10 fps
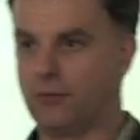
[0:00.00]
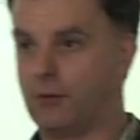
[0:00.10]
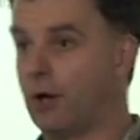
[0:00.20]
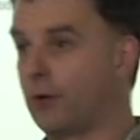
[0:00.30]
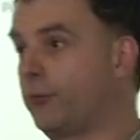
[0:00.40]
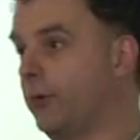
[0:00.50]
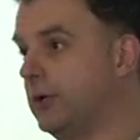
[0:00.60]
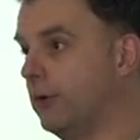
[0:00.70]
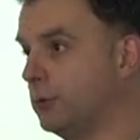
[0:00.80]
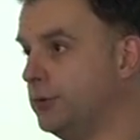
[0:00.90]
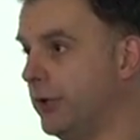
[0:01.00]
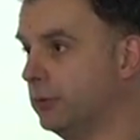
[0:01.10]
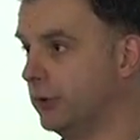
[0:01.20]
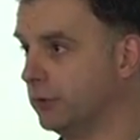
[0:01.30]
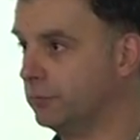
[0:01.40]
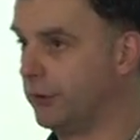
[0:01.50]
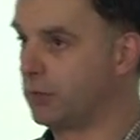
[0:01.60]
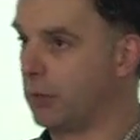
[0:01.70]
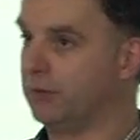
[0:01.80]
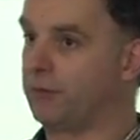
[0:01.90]
there are 3-year-old children that
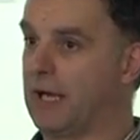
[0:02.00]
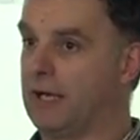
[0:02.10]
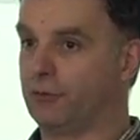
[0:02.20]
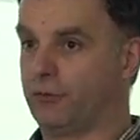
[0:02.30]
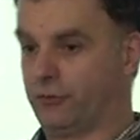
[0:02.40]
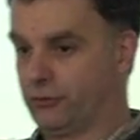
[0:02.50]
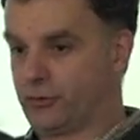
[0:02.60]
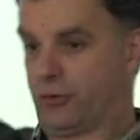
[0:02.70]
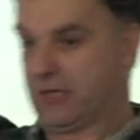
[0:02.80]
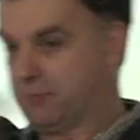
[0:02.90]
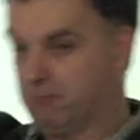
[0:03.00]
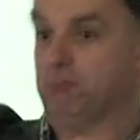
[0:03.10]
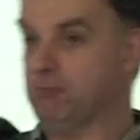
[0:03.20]
go into houses and try and